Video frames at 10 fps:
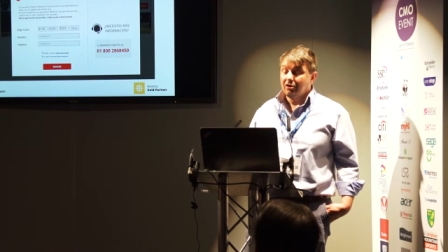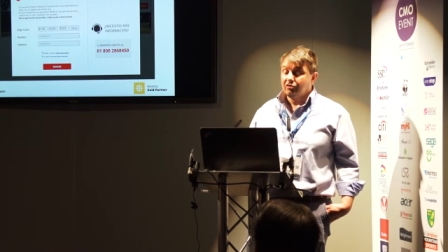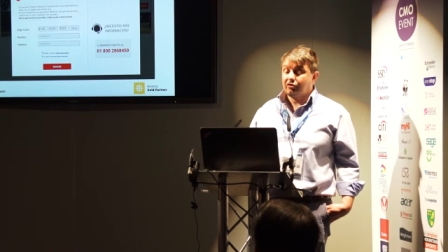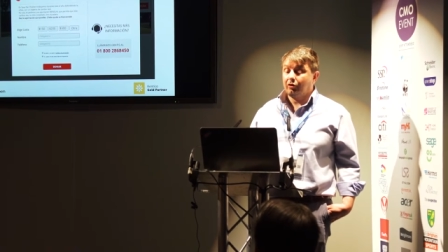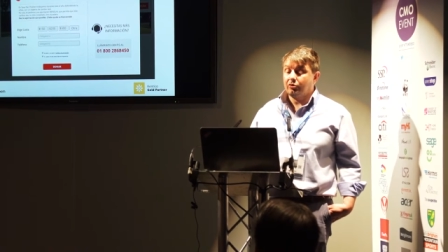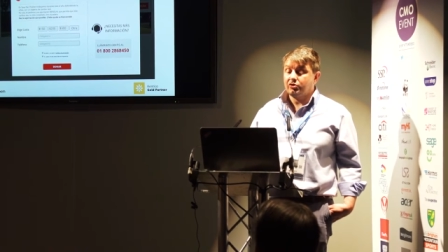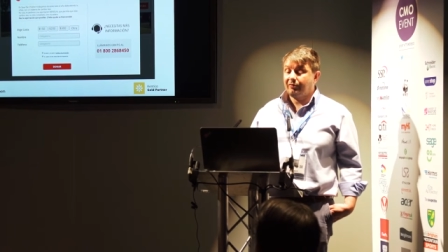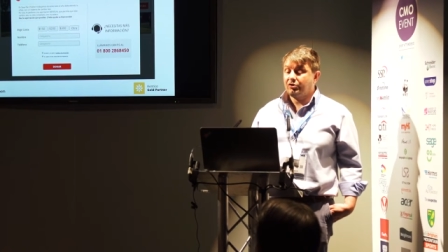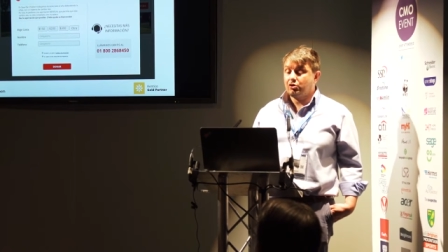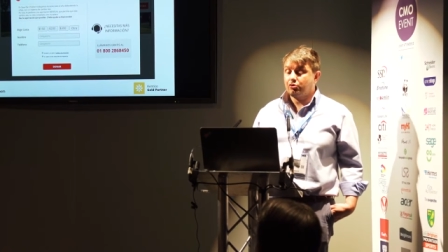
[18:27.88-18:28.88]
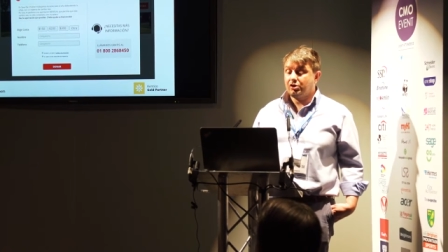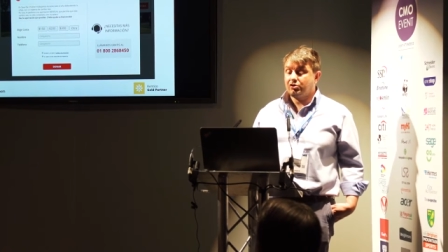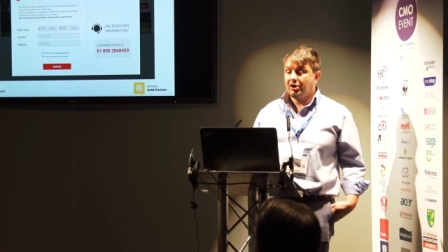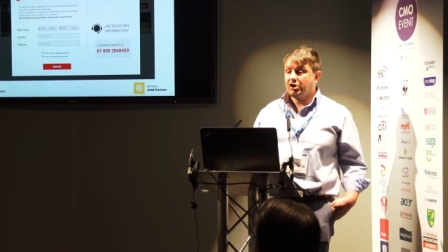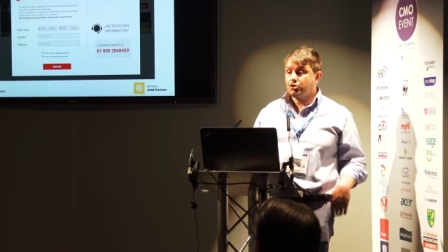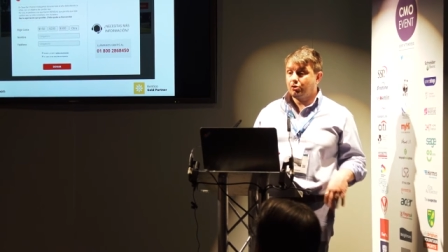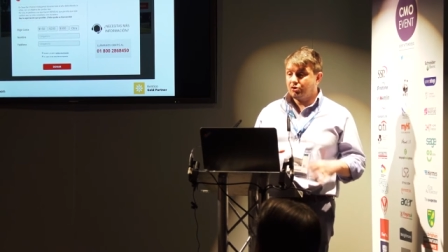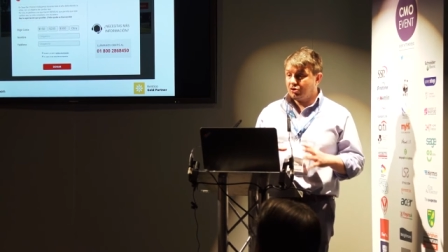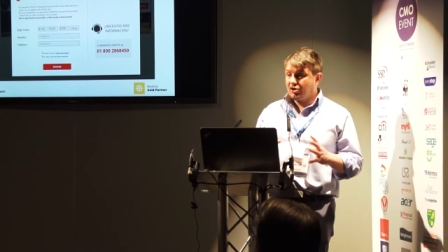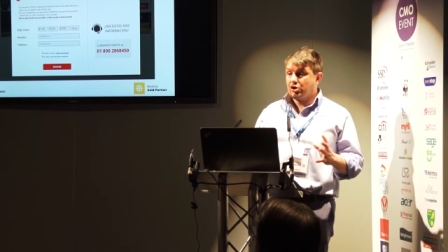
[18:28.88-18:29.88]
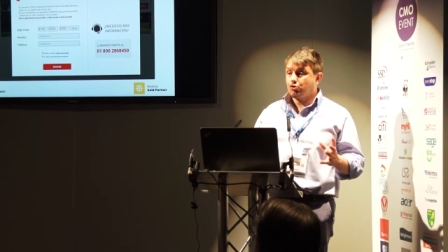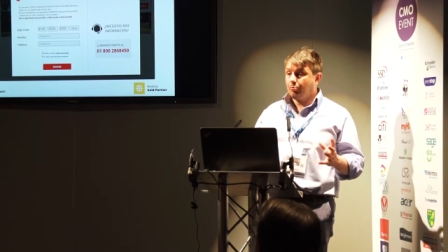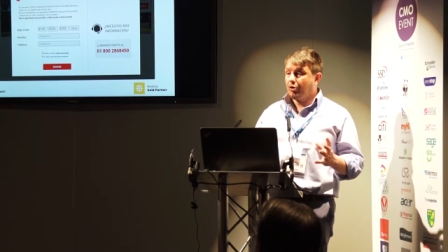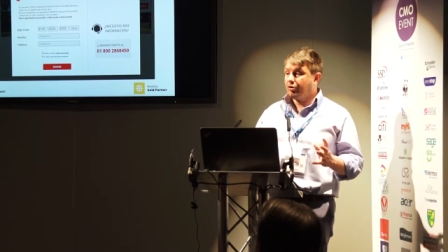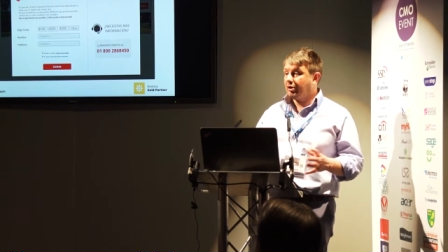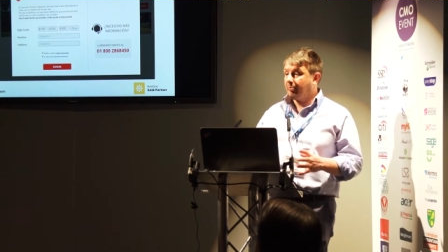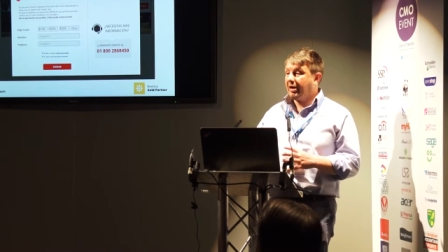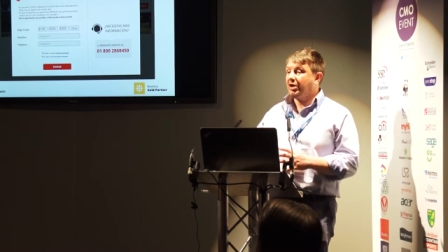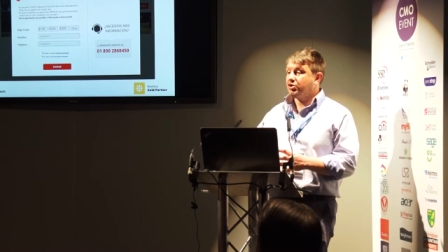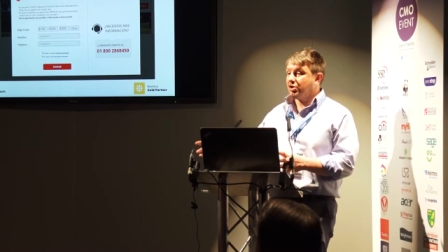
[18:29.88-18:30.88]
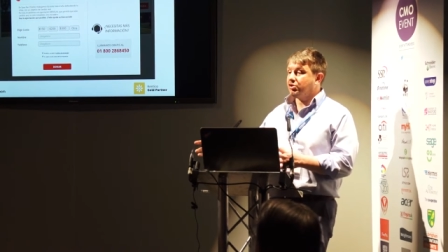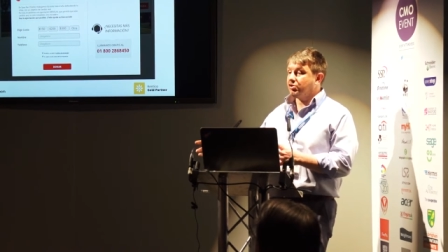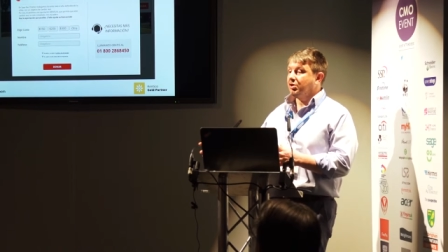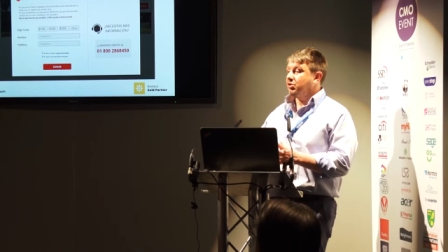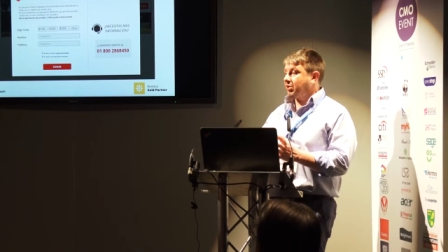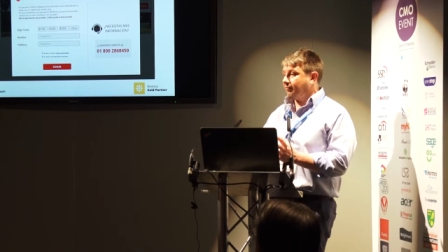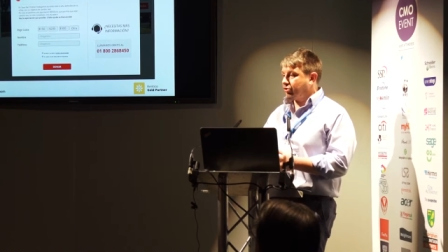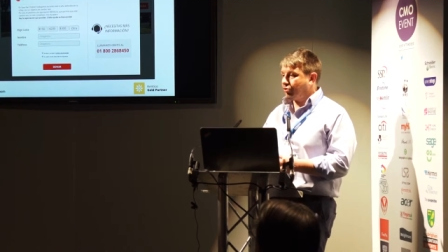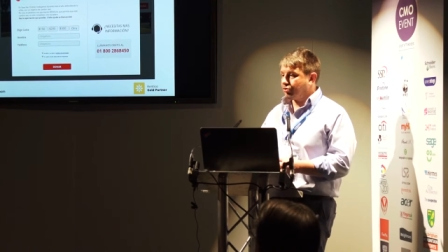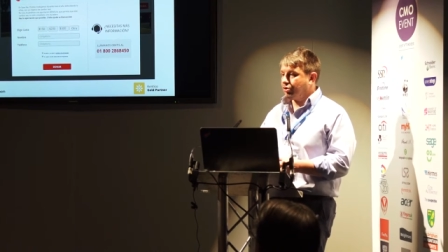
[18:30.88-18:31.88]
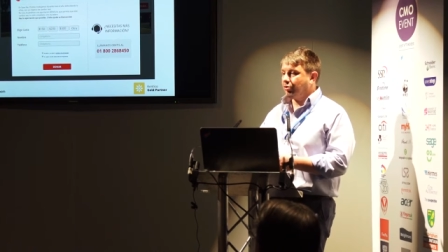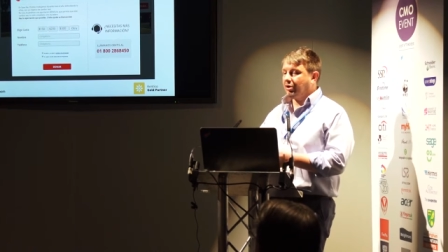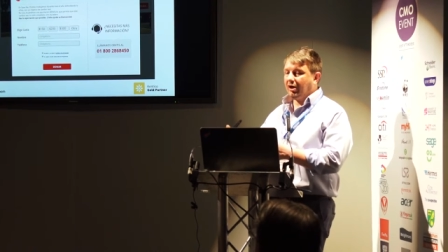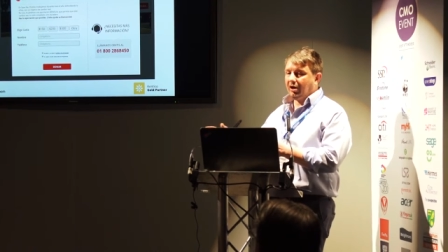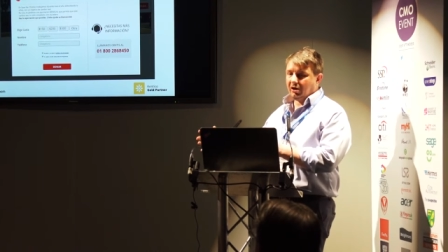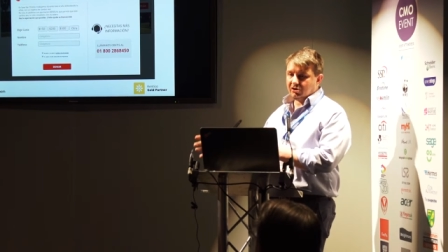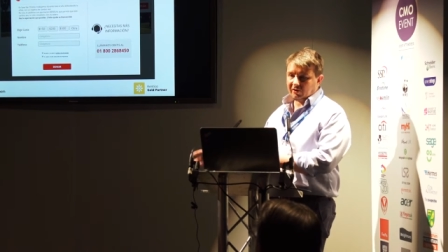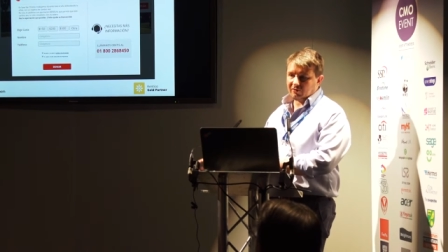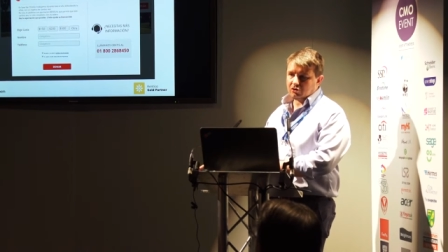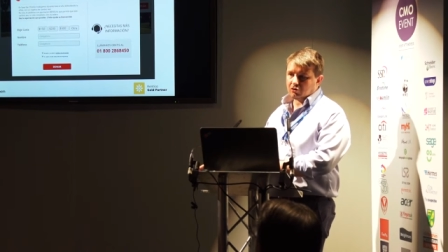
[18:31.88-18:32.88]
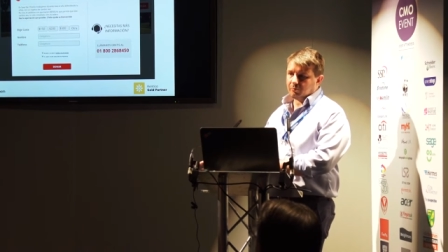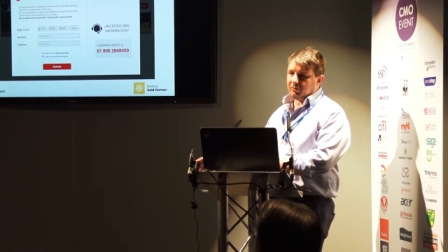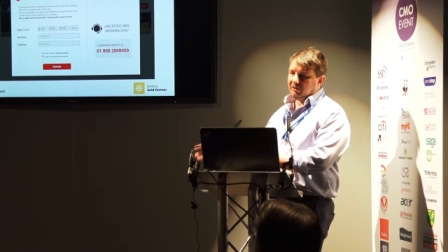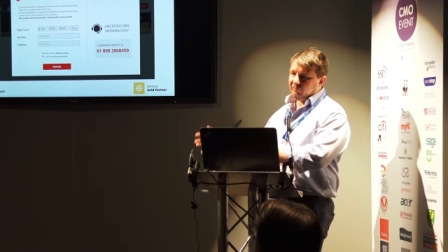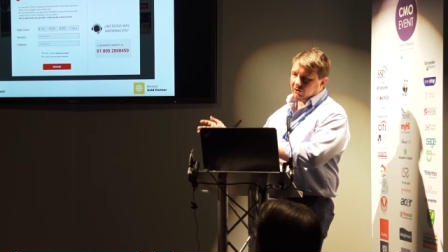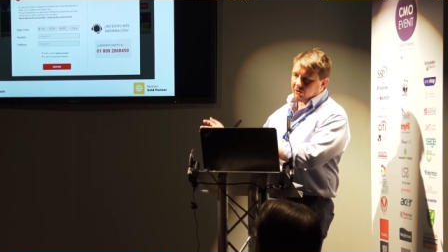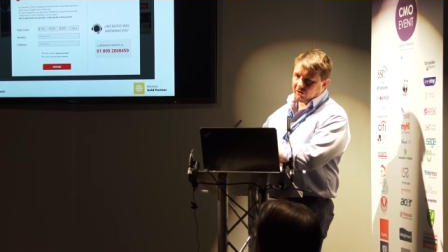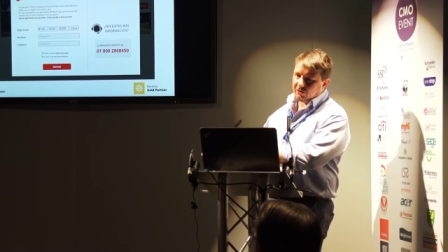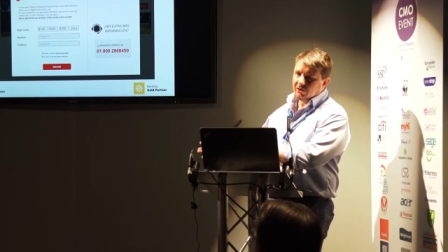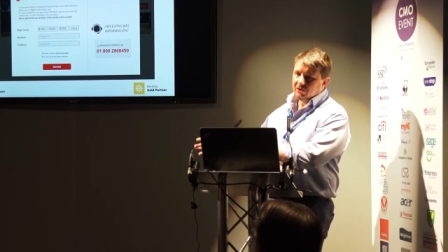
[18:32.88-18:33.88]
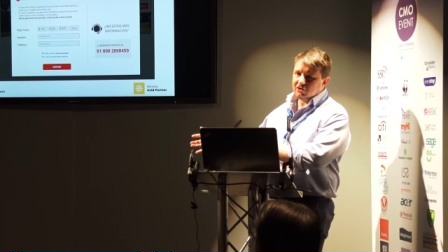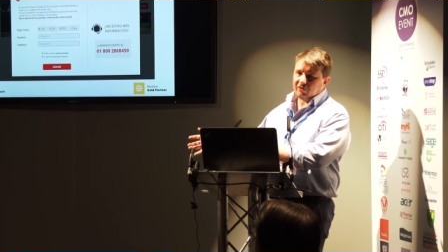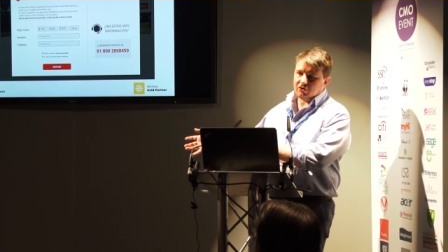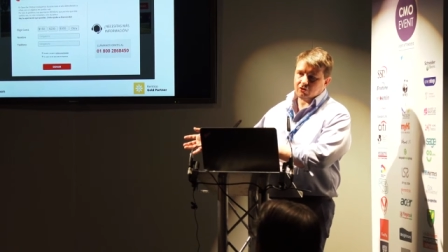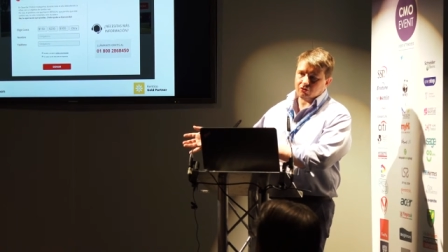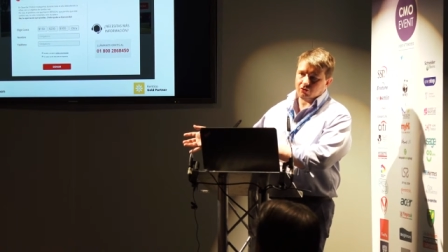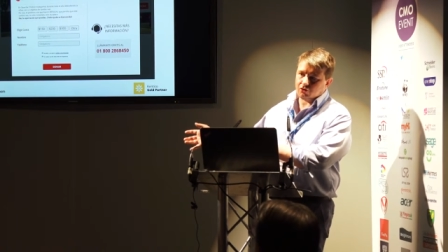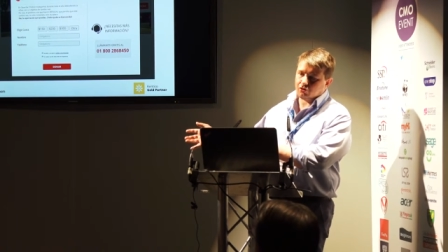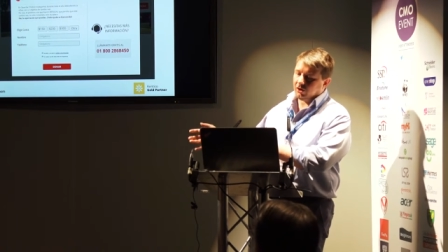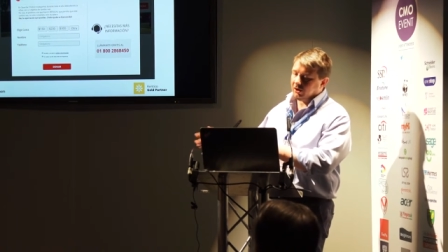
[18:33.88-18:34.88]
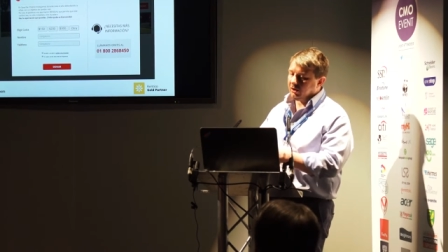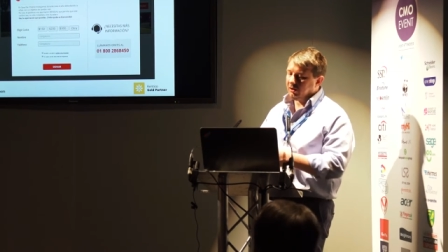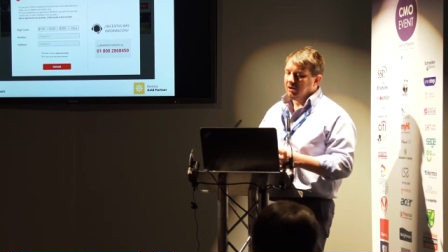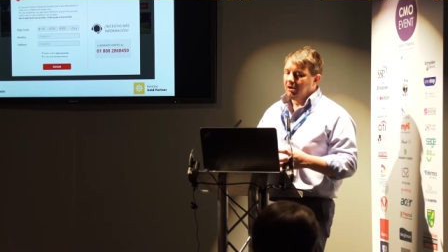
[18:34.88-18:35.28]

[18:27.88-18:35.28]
So Save the Children International is the central body that manages Save the Children UK, Save the Children Bolivia, Save the Children Australia.